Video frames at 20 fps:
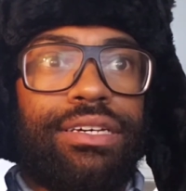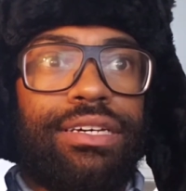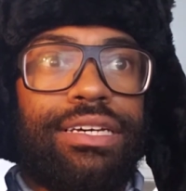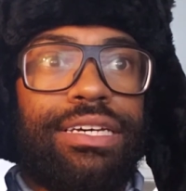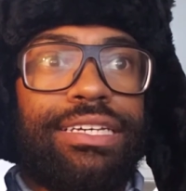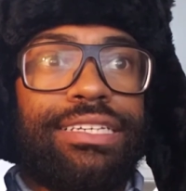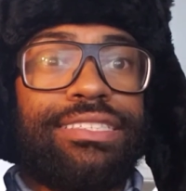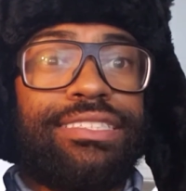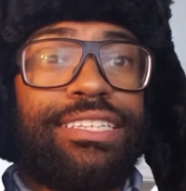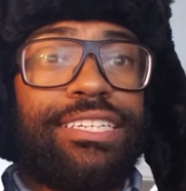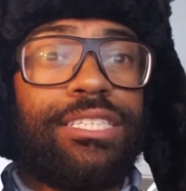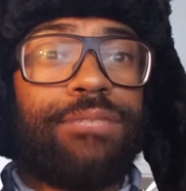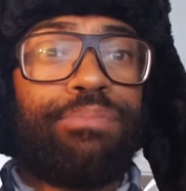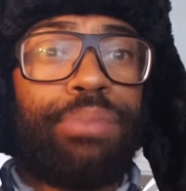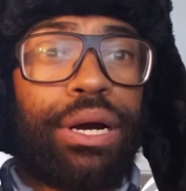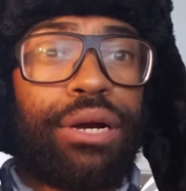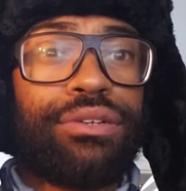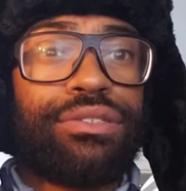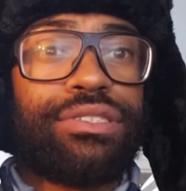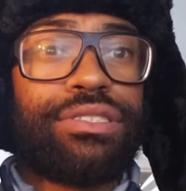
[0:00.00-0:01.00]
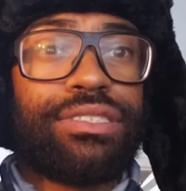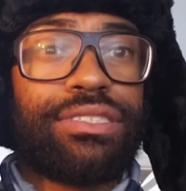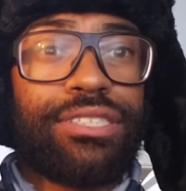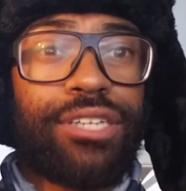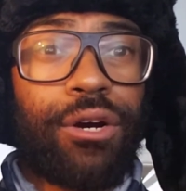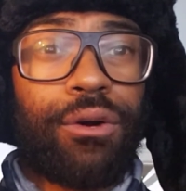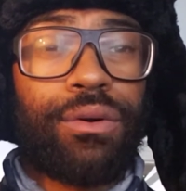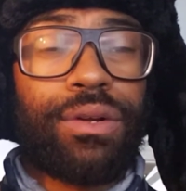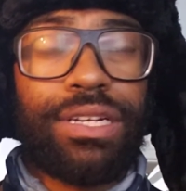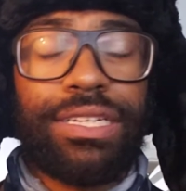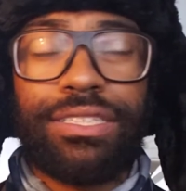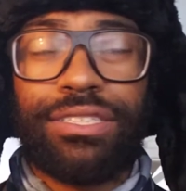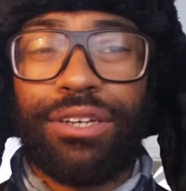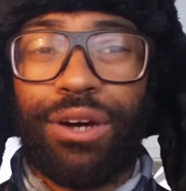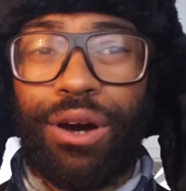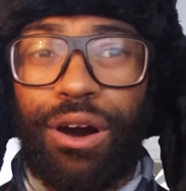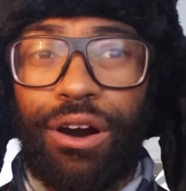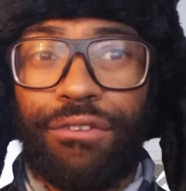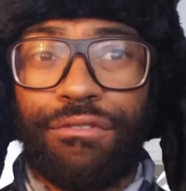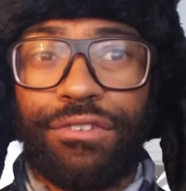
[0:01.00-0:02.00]
is this person going into
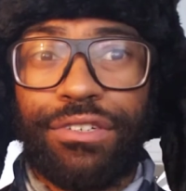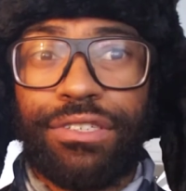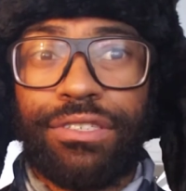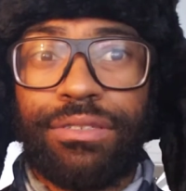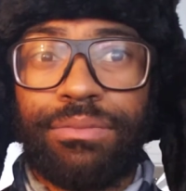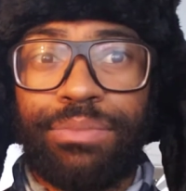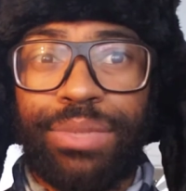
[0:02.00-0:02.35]
office?